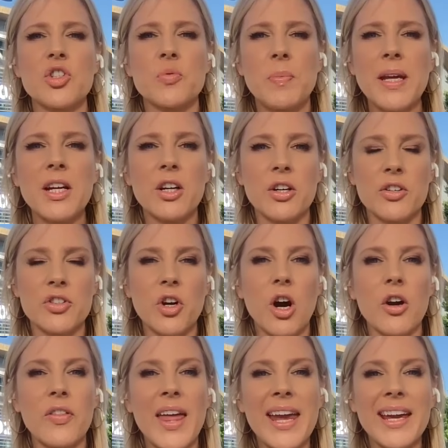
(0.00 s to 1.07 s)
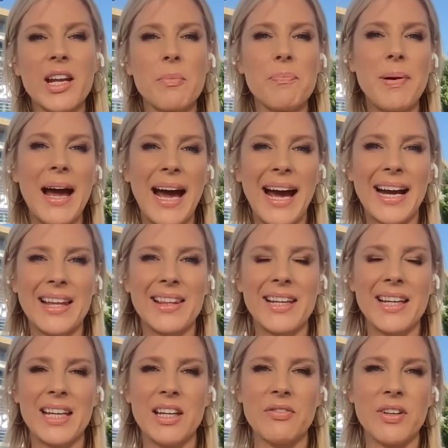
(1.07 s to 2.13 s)
speakers. Are they going to pack the
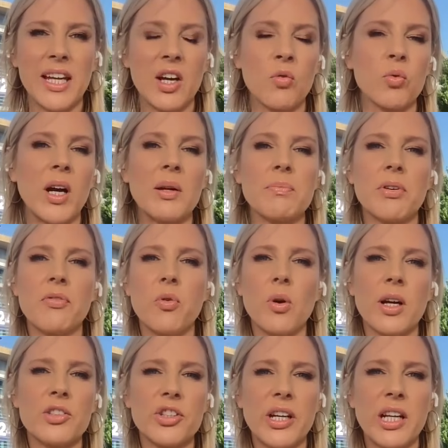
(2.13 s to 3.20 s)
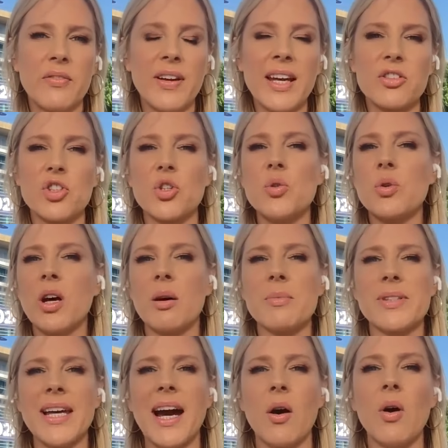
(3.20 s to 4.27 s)
evening right before J.D. Vance? Who
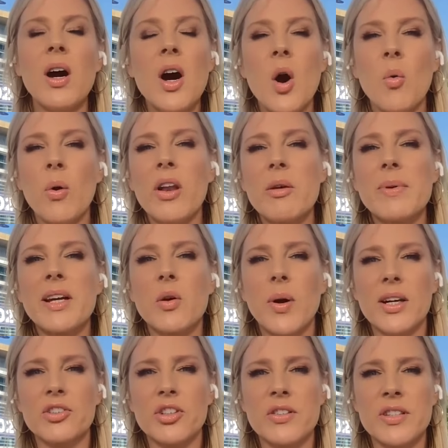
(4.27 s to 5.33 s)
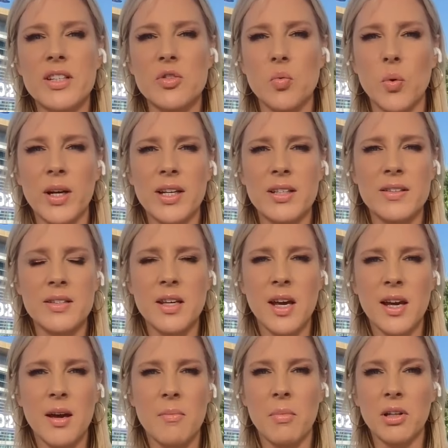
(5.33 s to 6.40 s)
comes out? One of the big questions is, when is
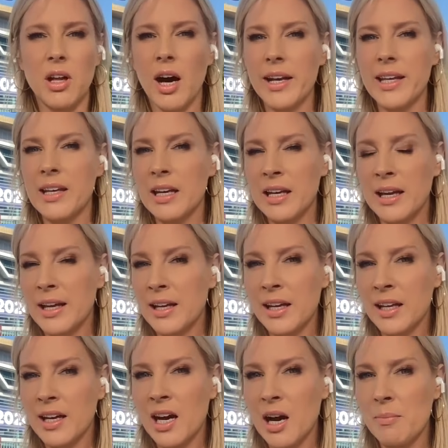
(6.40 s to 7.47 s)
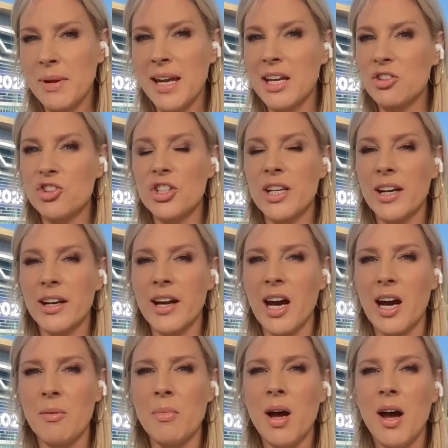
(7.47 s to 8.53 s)
Melania going to come? Is she going to
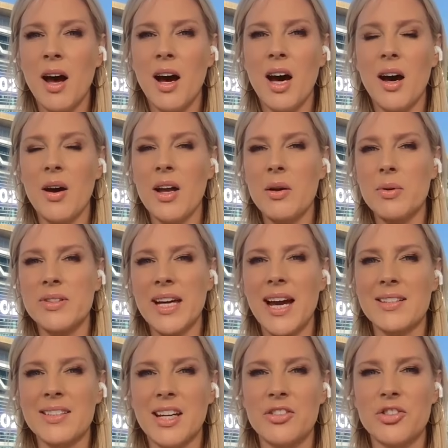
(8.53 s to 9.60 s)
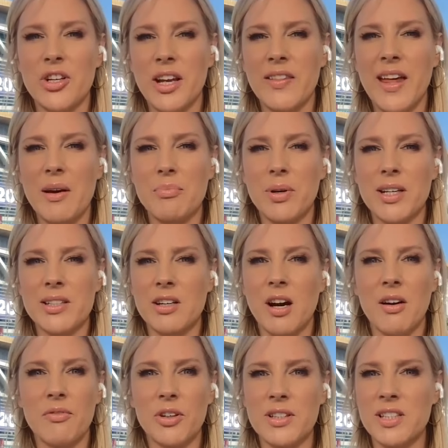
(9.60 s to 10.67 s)
come? It was asked yesterday in that press
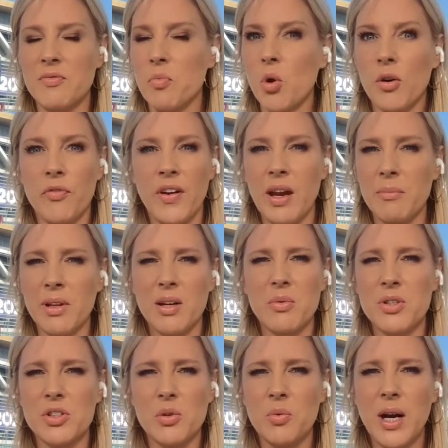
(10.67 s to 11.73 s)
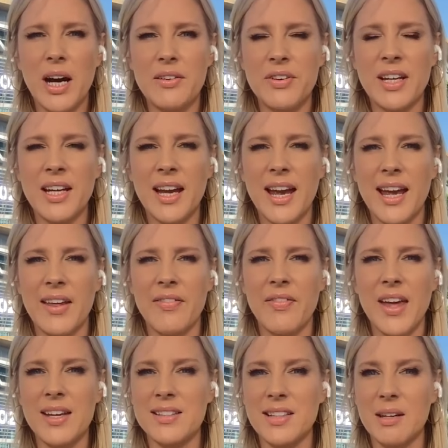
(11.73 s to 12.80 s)
conference if more family was arriving, and
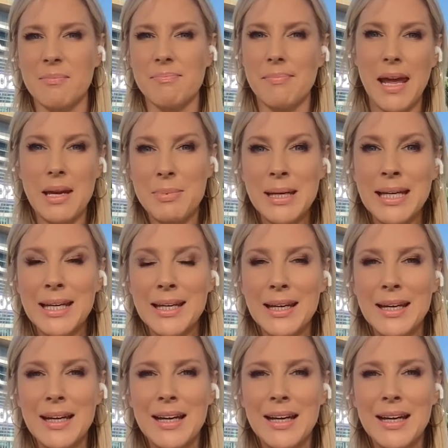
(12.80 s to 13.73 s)
they said maybe.